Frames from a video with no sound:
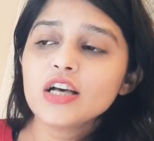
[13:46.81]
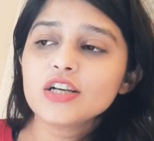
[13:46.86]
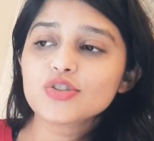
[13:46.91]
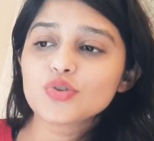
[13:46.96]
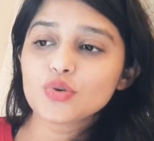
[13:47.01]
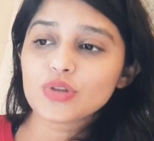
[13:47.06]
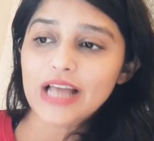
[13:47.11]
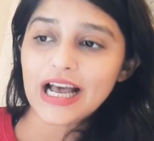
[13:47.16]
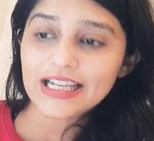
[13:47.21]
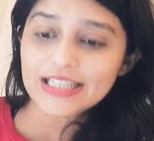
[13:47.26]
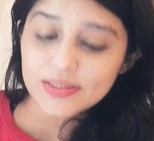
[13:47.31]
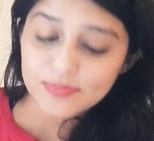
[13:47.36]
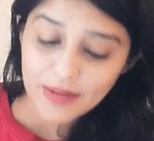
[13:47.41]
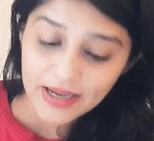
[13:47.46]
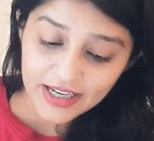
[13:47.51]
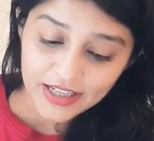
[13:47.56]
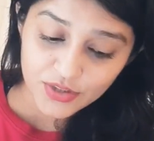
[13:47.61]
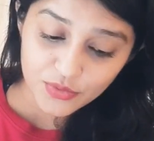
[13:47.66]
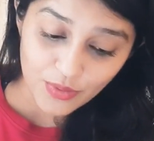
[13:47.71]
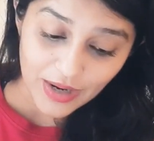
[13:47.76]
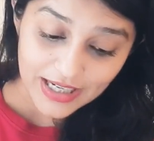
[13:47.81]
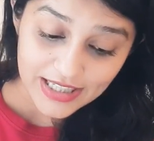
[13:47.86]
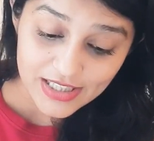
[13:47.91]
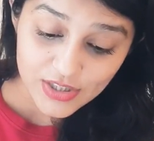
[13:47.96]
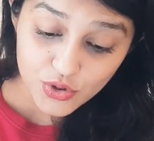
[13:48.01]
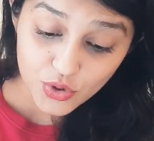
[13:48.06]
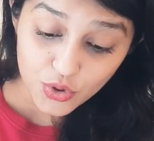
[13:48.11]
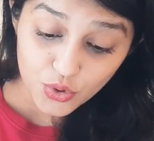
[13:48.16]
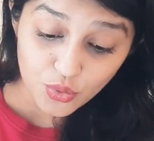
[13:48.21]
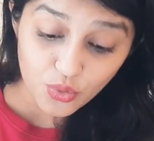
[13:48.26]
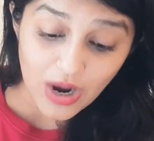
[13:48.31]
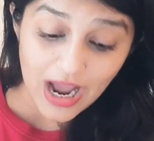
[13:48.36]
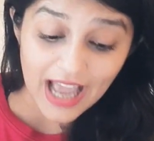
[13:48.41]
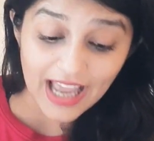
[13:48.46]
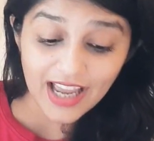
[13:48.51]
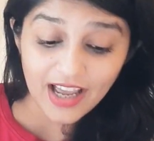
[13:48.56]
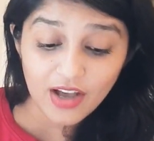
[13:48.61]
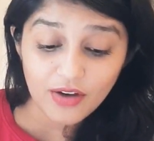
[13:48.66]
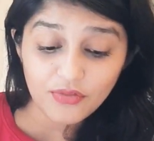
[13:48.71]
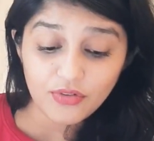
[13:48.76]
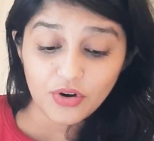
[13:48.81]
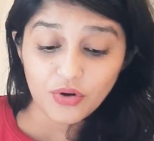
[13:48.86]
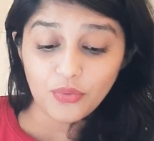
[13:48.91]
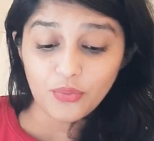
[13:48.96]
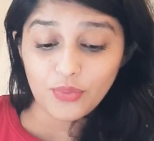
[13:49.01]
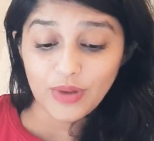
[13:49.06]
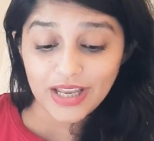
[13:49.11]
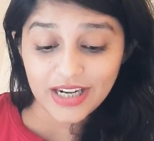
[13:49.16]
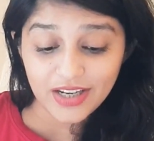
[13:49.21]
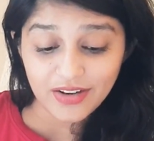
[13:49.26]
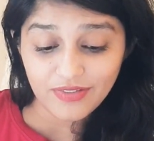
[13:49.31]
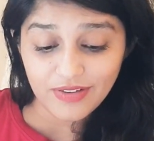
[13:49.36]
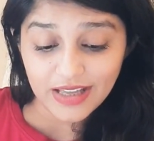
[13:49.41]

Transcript: So that's my advice to you. I have a very,